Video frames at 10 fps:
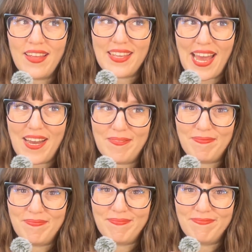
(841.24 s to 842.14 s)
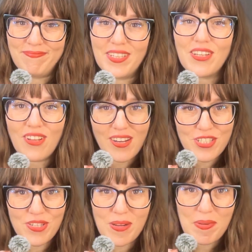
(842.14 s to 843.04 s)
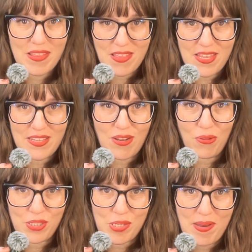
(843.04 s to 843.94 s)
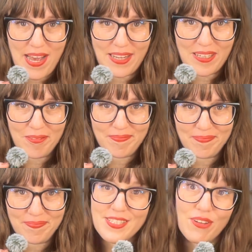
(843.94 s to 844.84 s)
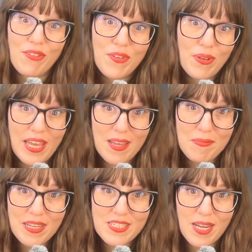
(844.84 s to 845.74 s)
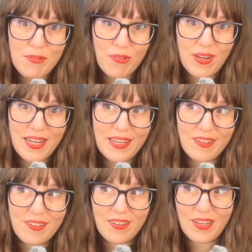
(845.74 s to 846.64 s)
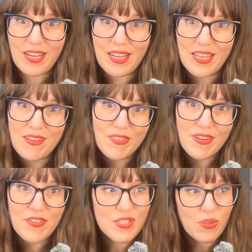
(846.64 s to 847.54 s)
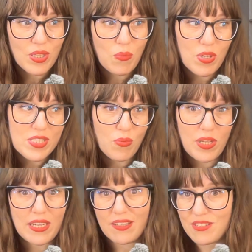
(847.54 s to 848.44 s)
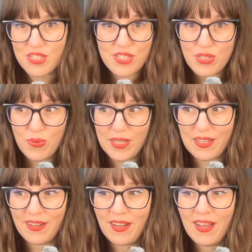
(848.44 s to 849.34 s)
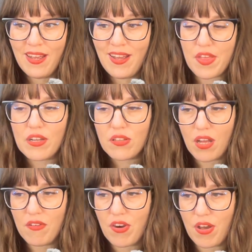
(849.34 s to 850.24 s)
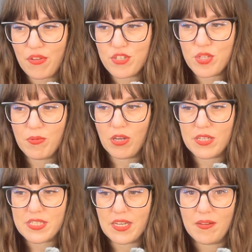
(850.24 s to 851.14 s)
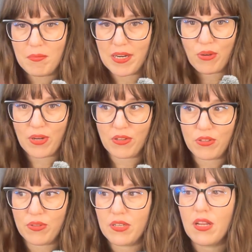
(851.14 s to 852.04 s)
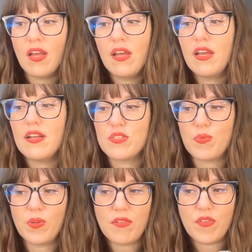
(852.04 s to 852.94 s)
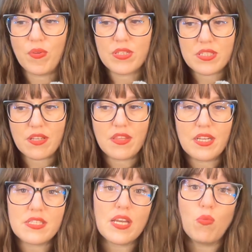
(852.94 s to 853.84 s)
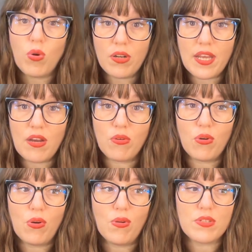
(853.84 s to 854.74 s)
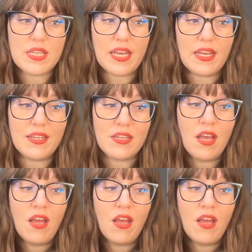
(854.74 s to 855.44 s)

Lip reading: yeah, the clock shouldn't be the thing that holds you back. So if you can make time to write, even if it's only once a week, just do it. I think a lot of authortube content, my own included, is really focused on things like word count goals and